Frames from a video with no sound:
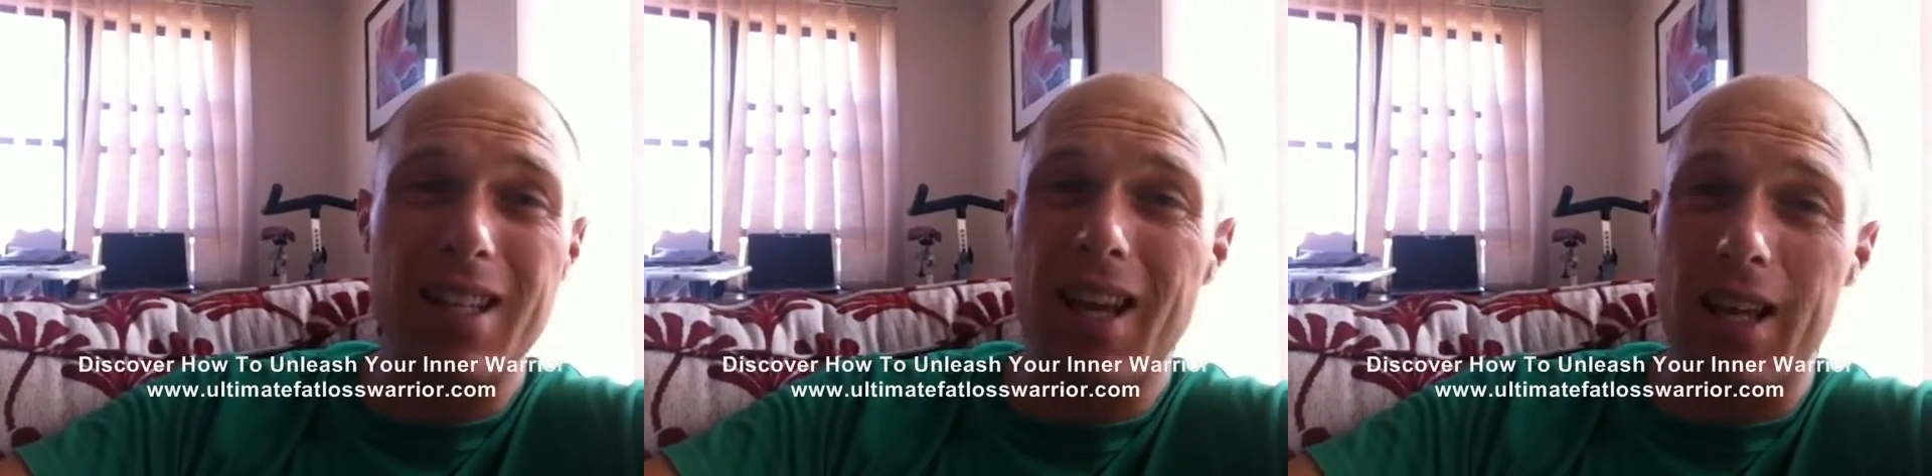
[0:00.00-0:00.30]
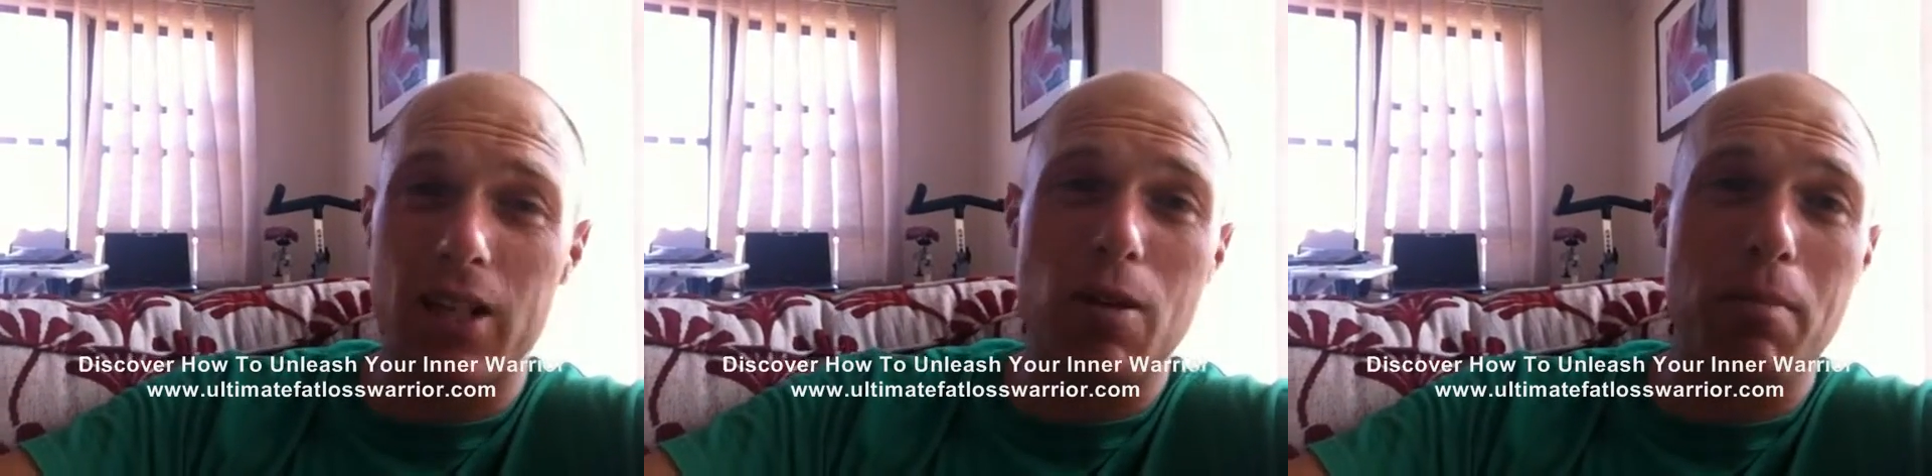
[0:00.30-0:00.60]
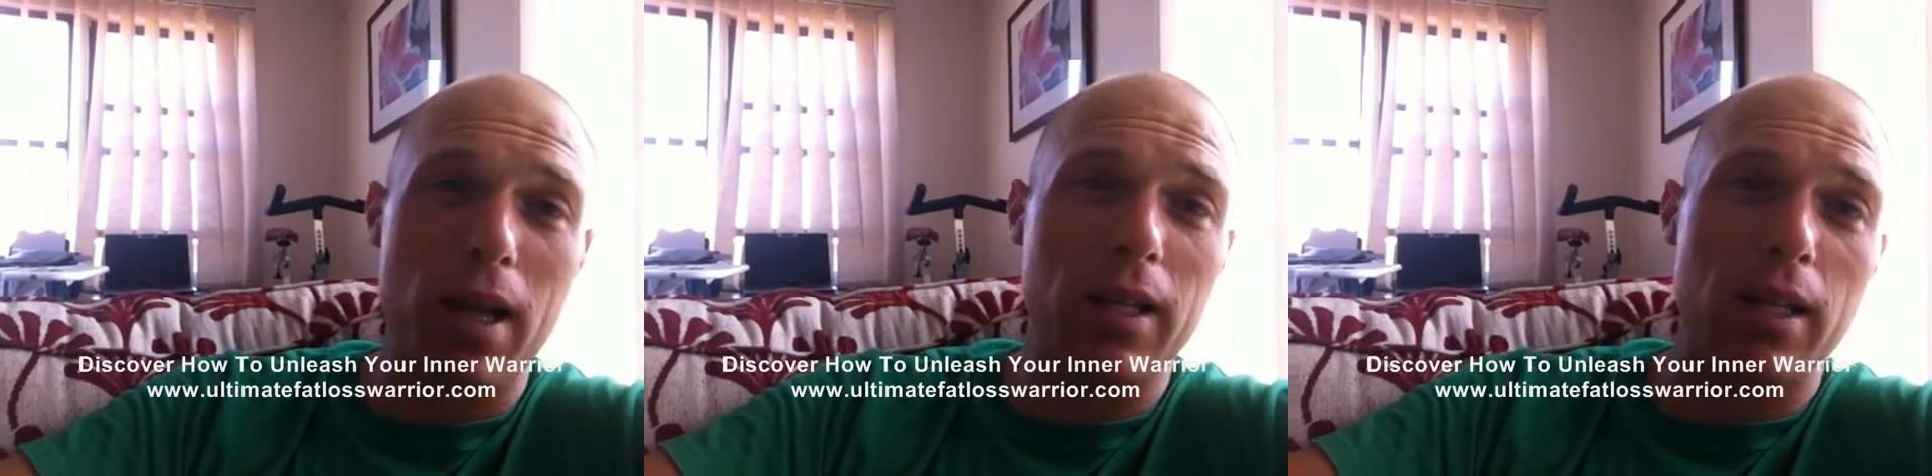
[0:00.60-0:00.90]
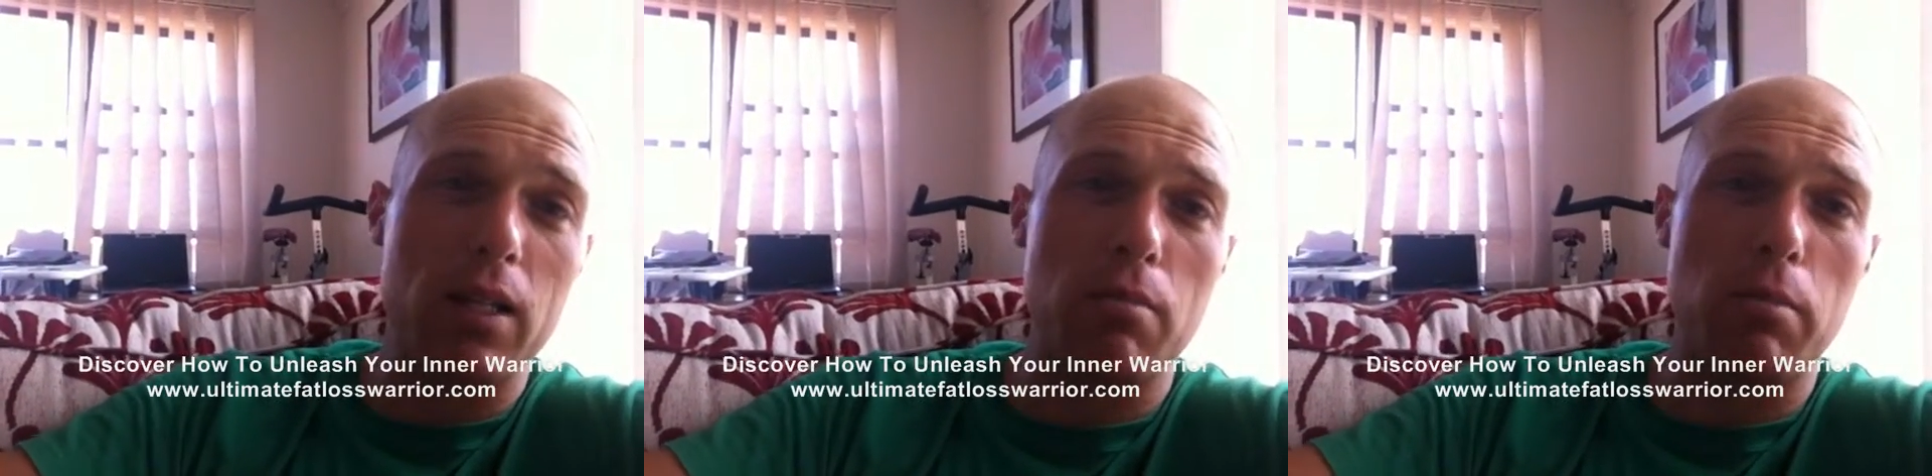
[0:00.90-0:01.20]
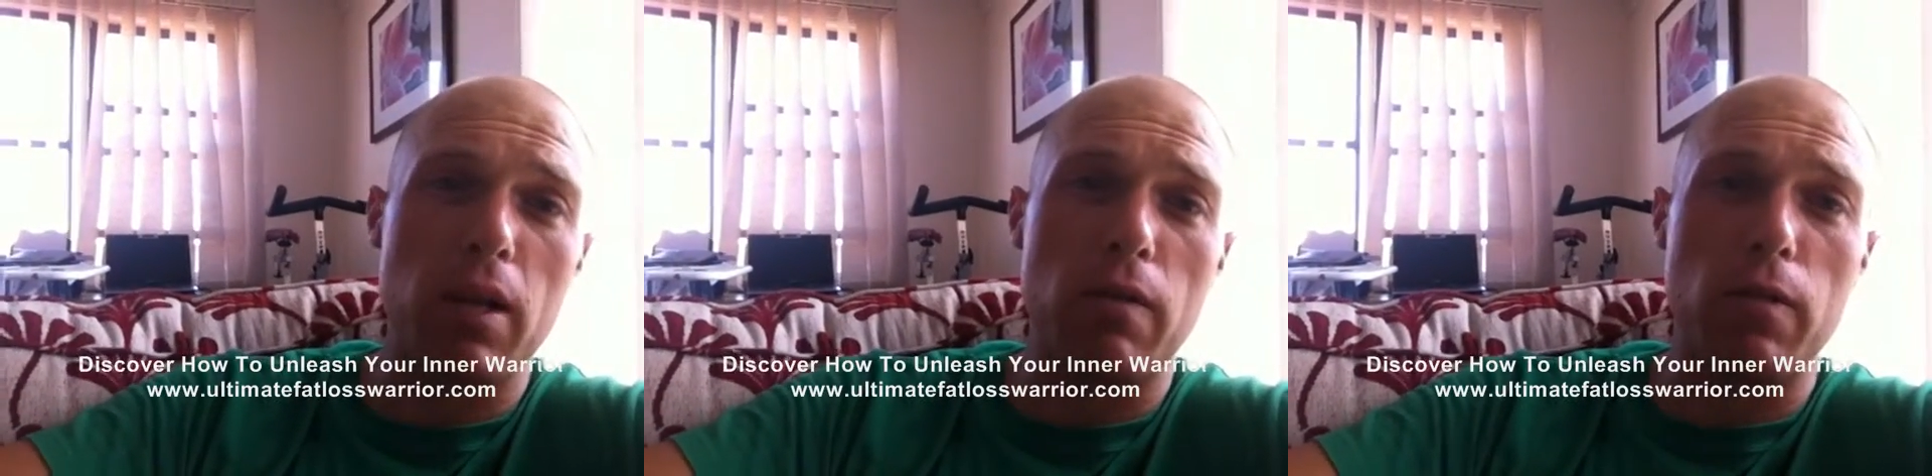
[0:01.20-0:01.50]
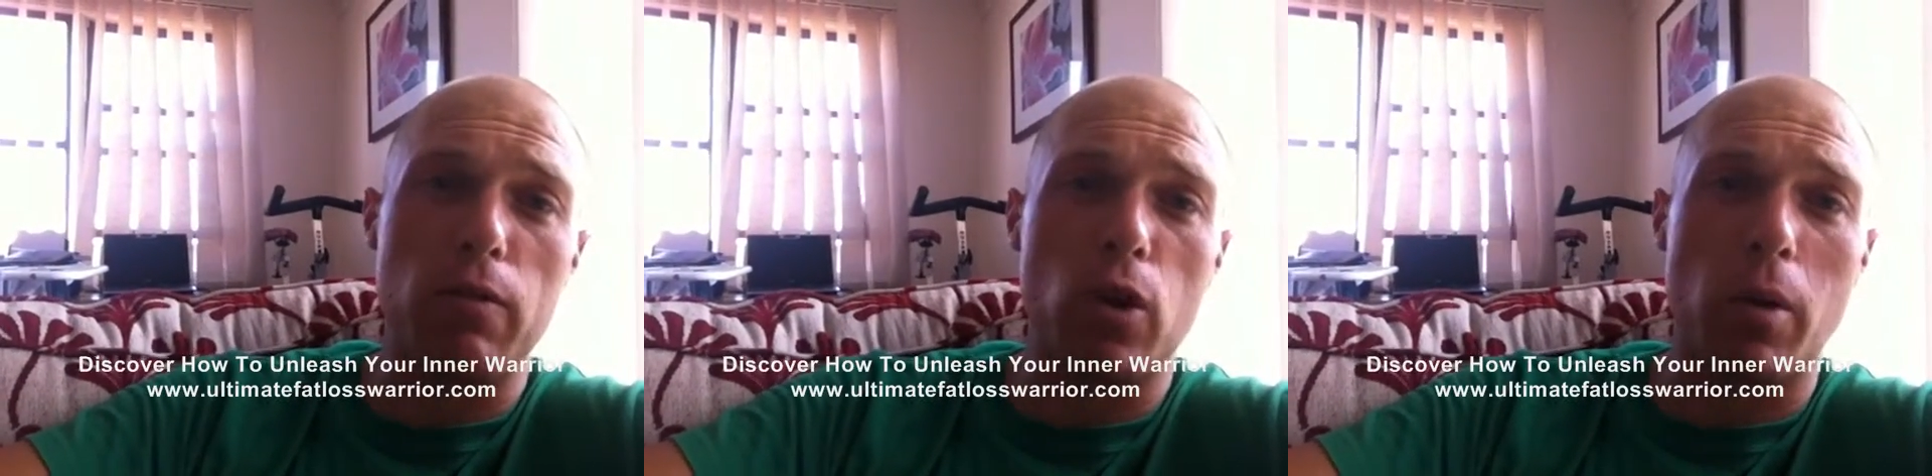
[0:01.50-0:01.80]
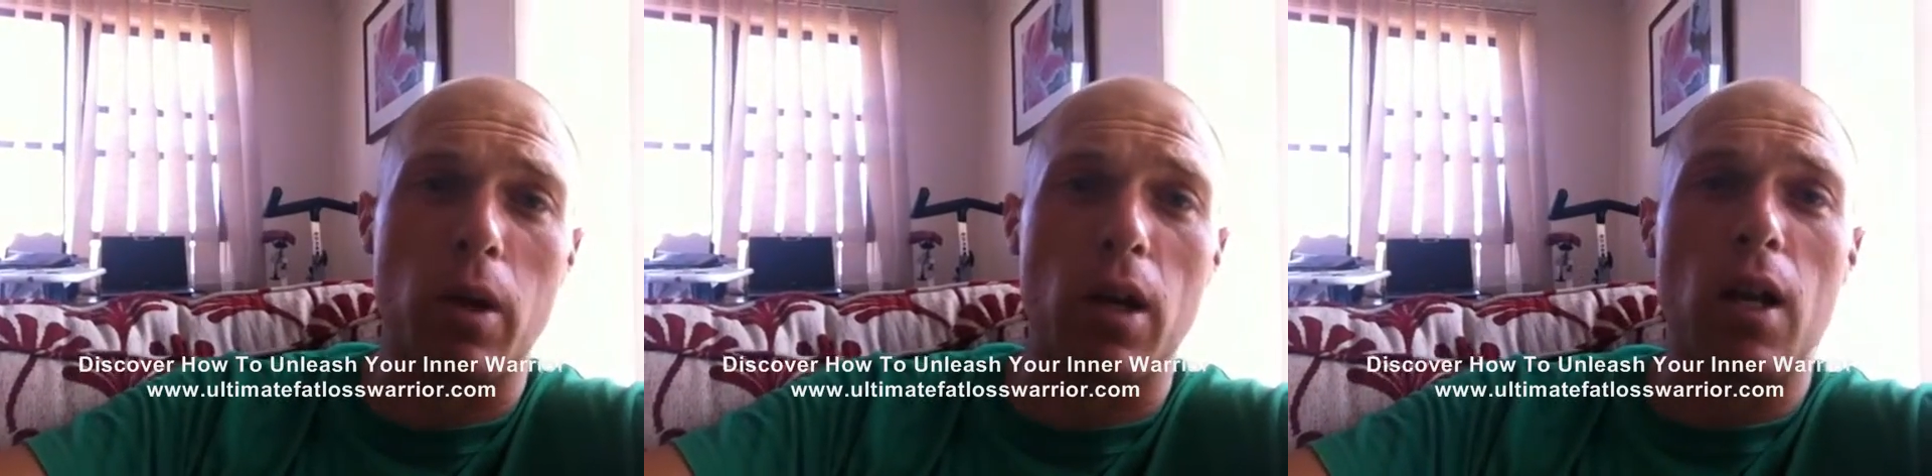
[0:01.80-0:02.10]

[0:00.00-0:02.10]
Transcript: Then yes, you may get some benefit from